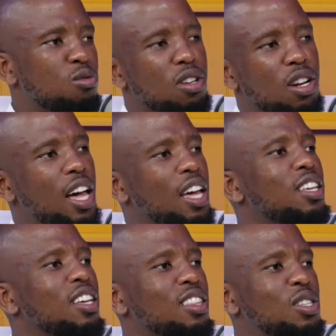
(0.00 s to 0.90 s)

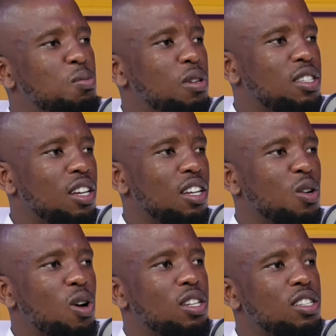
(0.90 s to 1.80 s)
liking this person and
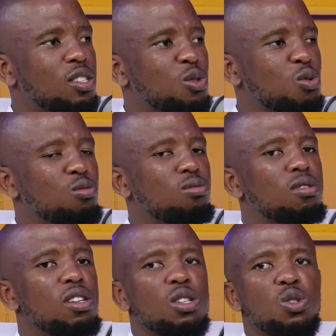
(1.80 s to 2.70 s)
wanting to
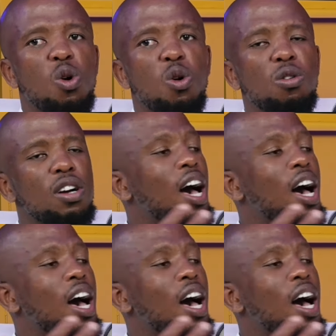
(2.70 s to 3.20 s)
talk pursue.